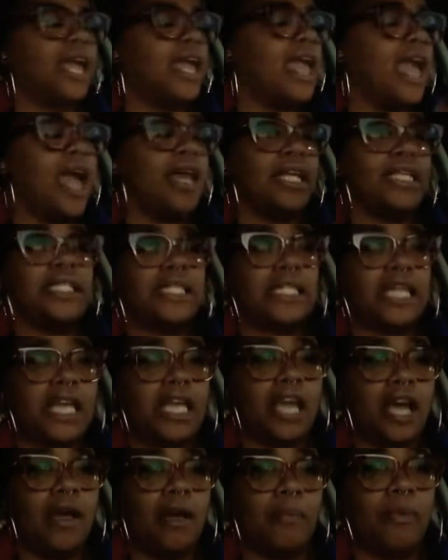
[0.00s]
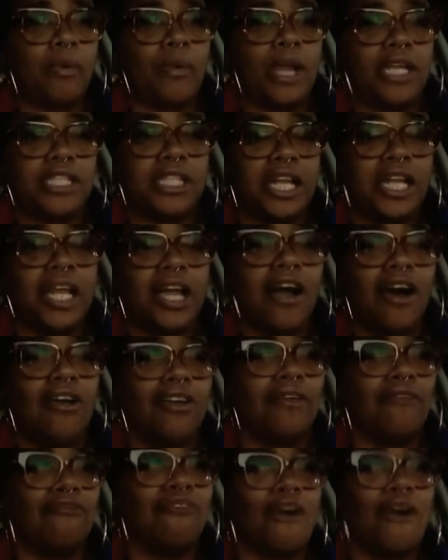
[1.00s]
they had a sting operation, honey,
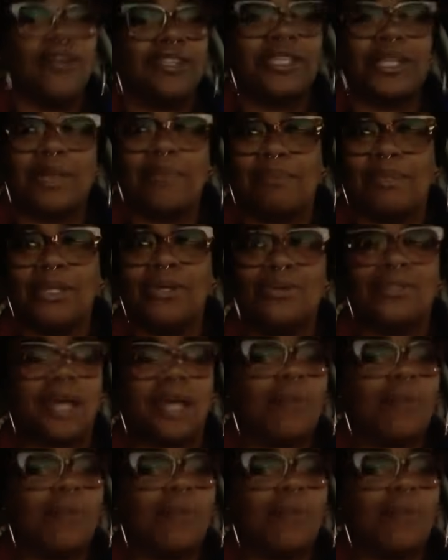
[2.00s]
called it Varsity Blues.